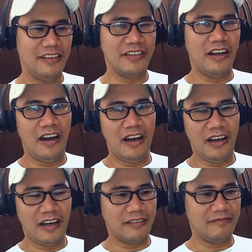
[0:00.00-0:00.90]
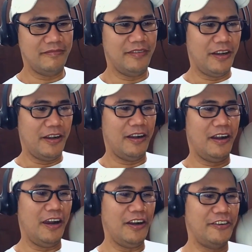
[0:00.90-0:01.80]
is hot.
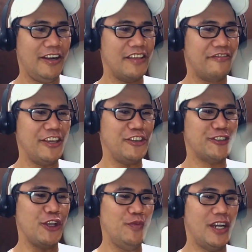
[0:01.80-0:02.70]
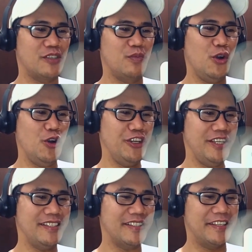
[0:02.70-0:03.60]
All right, thank you so much,
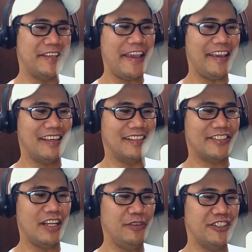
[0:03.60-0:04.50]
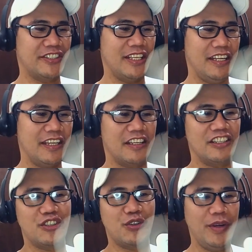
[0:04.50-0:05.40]
boys. Yay, Summer Sonic
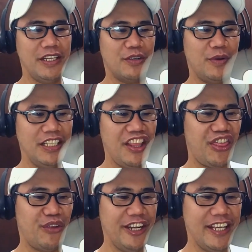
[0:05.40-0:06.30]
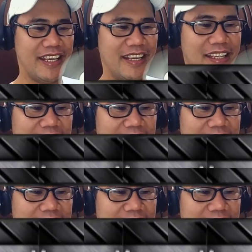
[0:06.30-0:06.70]
2023.